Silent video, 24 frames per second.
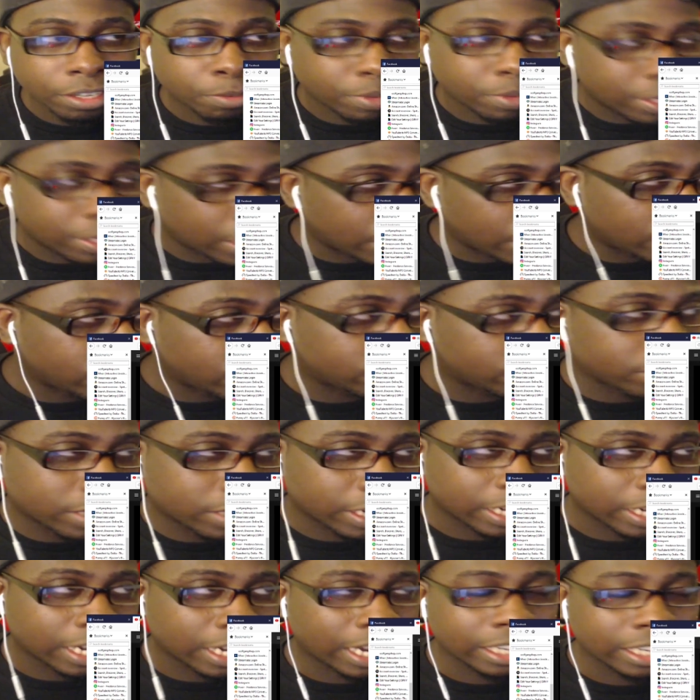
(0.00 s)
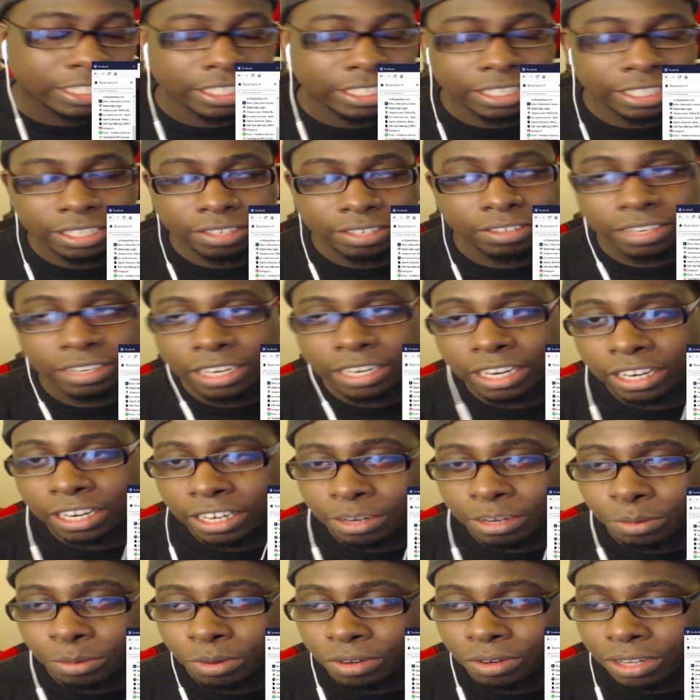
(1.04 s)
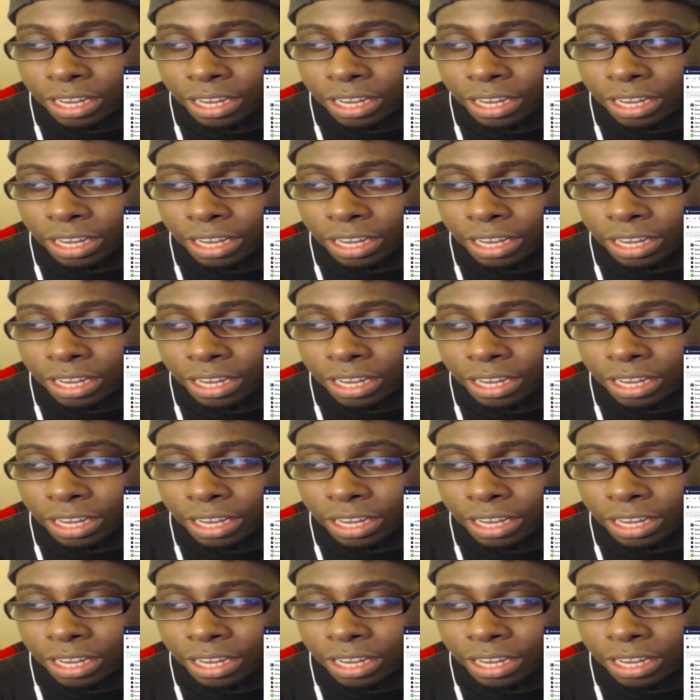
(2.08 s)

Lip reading: but now, like, I just don't care anymore.